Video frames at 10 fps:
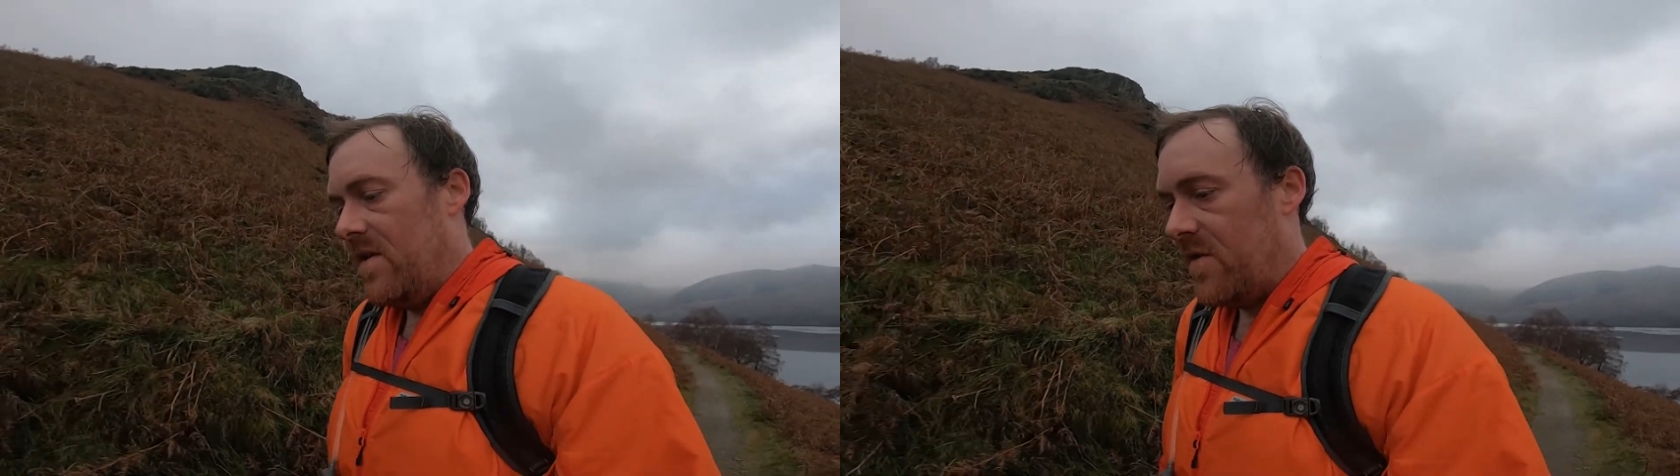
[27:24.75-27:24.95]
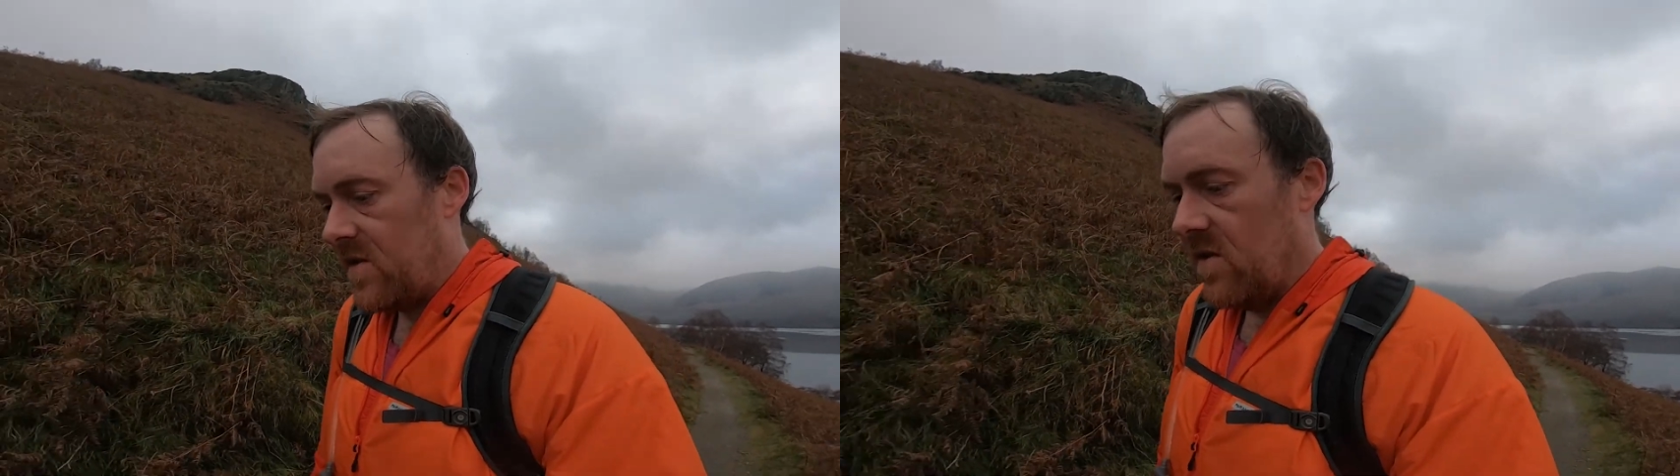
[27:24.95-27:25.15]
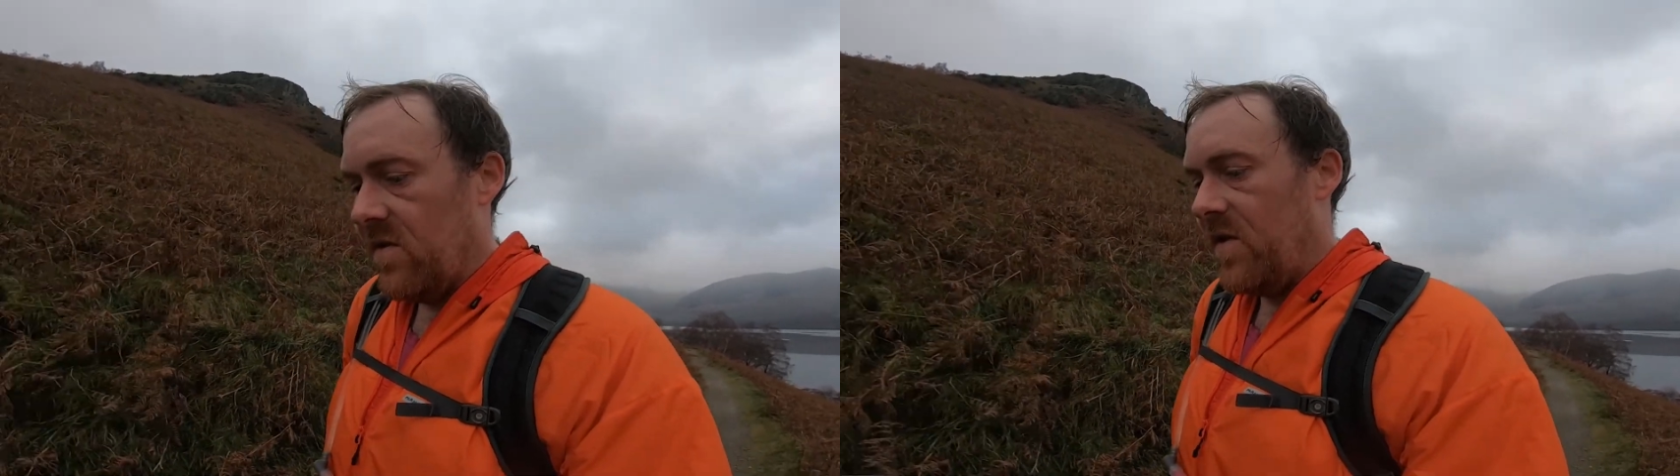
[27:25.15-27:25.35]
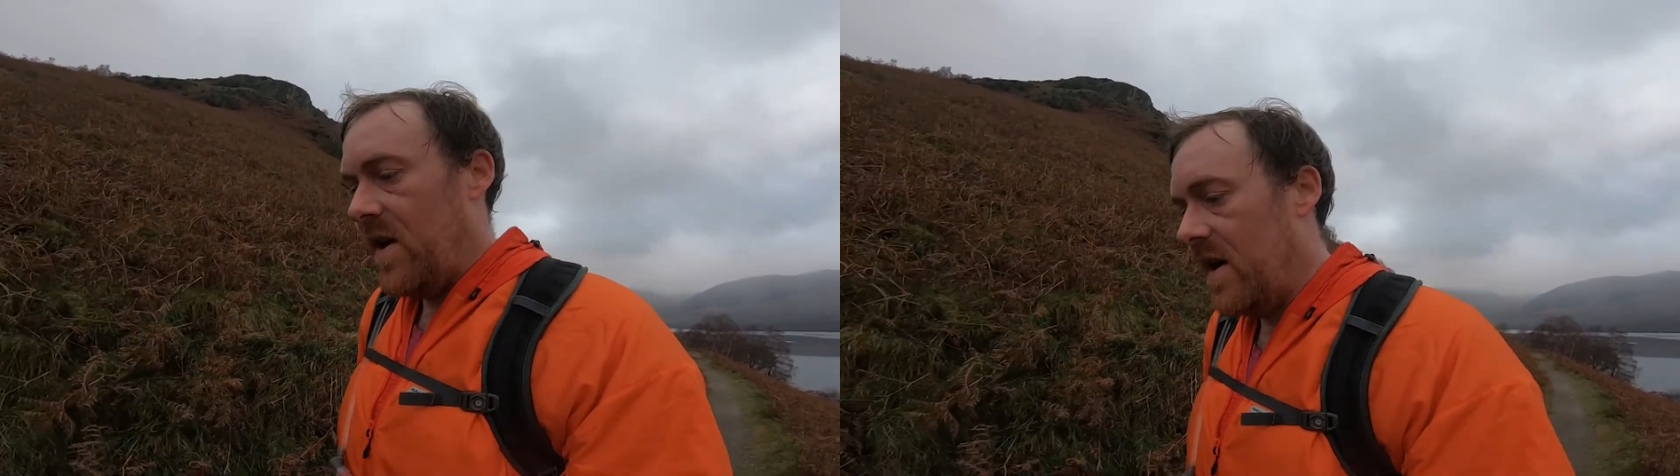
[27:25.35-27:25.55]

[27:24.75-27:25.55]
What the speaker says: of sort of,